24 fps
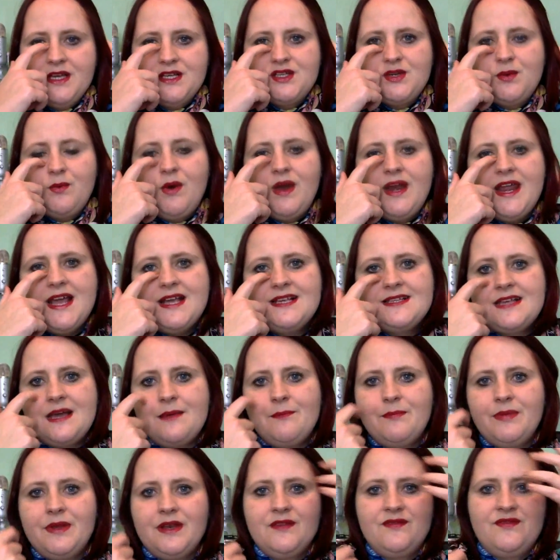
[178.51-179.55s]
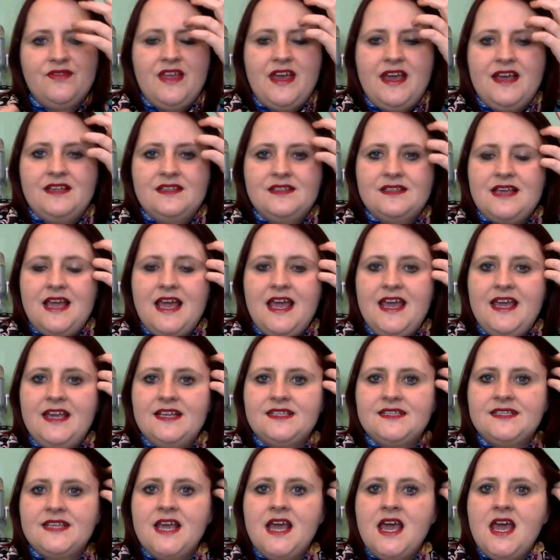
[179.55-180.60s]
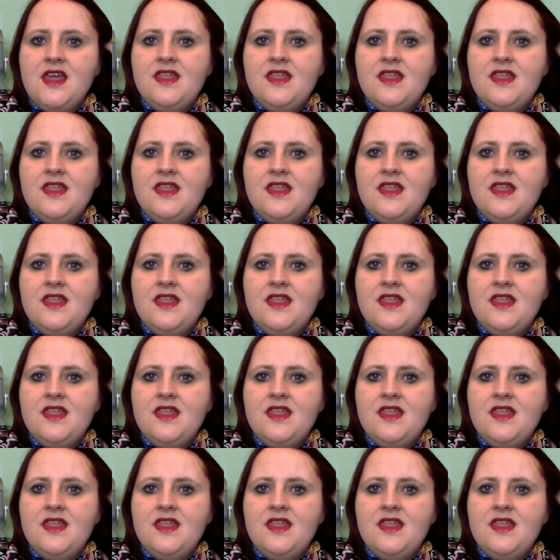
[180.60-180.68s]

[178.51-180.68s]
So one example of this is